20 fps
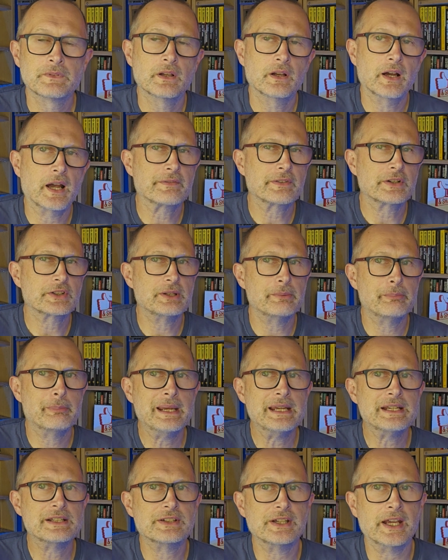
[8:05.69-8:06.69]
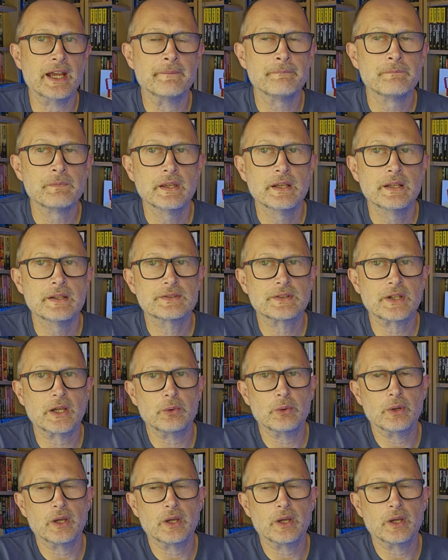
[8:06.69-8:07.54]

I haven't actually peeked yet, so